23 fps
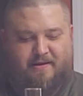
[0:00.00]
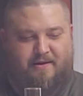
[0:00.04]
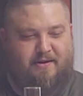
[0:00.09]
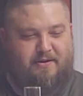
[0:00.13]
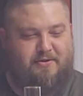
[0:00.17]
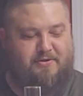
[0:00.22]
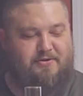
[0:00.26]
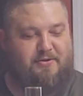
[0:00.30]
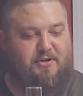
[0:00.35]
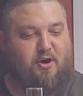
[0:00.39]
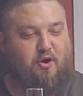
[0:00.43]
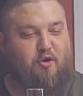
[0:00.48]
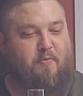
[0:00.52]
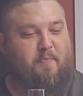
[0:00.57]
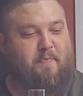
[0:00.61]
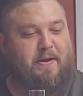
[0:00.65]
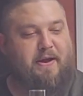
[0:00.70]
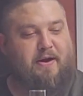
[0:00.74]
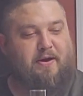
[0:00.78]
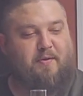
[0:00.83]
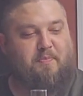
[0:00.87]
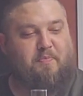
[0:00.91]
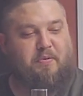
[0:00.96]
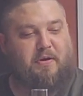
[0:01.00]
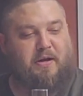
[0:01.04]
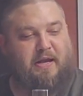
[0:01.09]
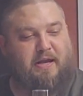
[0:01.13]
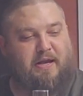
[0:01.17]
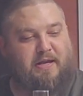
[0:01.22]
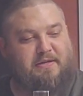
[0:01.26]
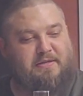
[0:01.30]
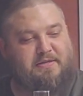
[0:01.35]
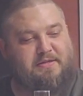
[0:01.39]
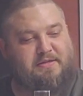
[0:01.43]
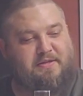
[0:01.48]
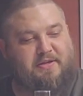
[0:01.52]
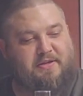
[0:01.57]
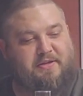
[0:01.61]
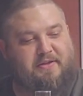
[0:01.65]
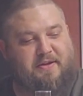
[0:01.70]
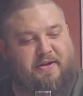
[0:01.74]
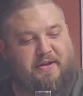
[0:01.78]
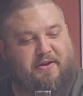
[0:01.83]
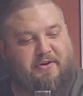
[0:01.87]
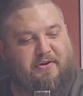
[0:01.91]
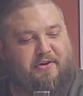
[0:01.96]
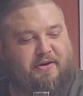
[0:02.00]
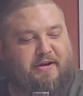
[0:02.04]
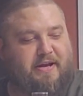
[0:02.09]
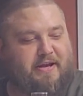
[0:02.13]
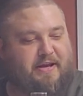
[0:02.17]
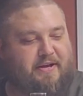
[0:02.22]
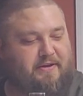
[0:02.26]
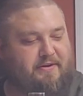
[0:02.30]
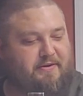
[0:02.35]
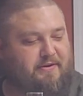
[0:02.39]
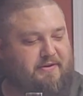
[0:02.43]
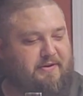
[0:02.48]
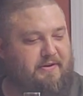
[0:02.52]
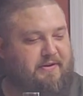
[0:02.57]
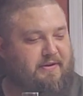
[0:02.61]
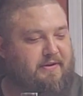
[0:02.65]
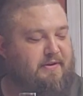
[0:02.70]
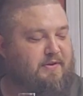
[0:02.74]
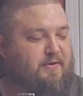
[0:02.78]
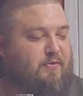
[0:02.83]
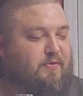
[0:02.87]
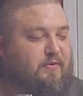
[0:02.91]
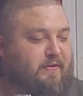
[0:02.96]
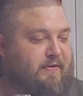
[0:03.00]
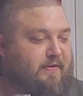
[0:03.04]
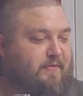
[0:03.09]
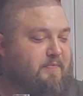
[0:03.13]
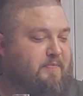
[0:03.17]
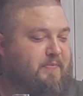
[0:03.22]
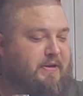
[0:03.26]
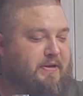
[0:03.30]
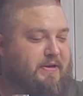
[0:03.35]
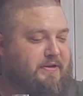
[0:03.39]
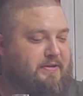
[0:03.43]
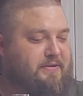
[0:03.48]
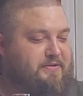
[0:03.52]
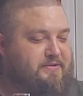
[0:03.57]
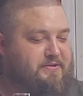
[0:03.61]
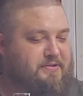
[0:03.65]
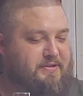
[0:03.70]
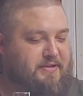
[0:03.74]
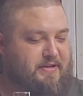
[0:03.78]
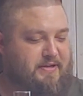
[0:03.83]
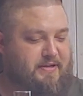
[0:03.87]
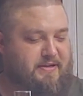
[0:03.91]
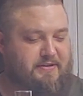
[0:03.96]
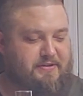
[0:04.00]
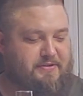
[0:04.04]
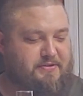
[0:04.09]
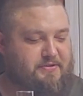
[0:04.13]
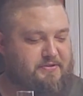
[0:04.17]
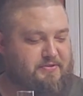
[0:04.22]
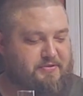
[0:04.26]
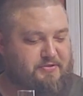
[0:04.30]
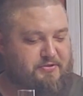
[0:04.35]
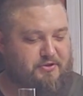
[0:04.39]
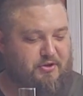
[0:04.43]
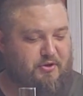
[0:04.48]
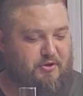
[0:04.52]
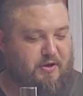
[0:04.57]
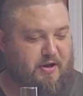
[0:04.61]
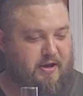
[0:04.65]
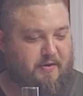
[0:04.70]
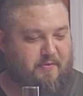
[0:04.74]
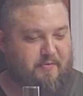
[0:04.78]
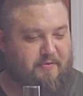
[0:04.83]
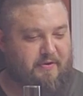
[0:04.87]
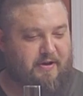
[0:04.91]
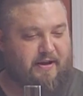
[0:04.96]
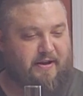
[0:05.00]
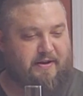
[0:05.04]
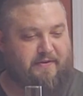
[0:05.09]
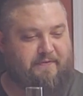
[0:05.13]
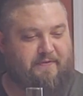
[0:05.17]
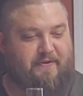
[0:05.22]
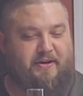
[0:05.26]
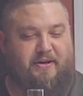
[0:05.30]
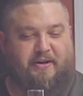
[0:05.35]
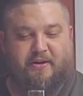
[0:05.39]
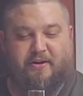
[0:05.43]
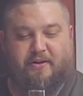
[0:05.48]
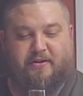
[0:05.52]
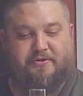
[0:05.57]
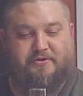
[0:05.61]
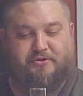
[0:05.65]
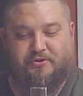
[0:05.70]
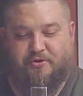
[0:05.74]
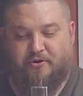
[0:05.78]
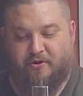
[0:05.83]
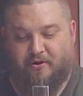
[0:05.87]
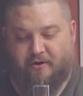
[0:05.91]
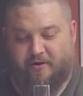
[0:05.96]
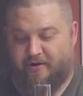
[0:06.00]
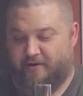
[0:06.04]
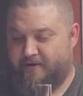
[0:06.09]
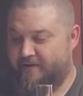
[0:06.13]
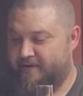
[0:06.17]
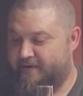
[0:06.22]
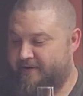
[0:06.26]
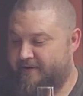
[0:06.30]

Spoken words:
There's no better place than the internet where everybody can show how kind of an idiot you are.